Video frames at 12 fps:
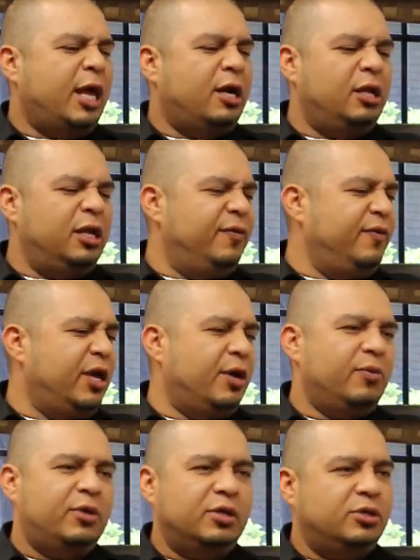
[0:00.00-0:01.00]
that'll
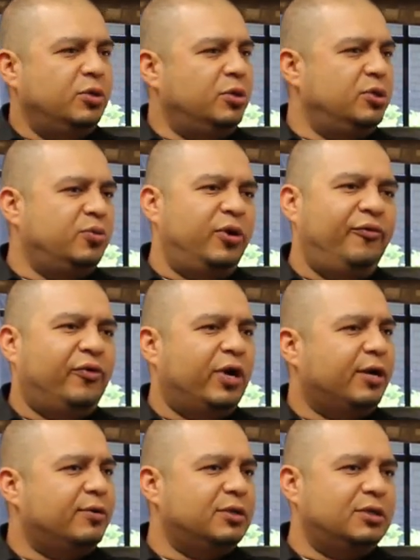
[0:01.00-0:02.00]
alleviate within 2 to 24
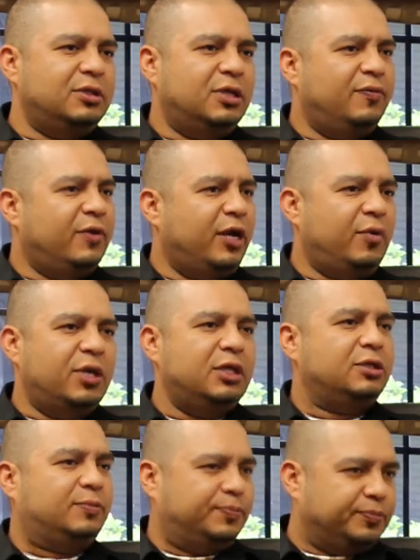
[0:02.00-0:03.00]
hours itself
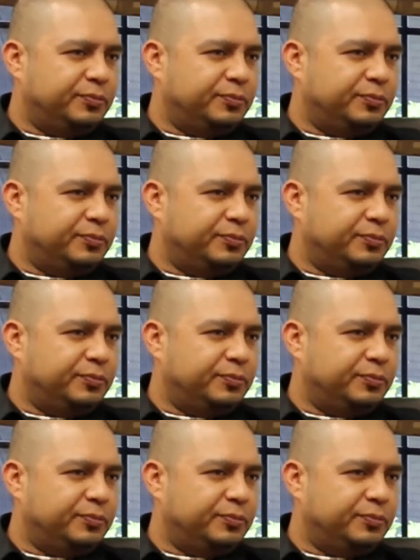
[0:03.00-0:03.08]
likewise.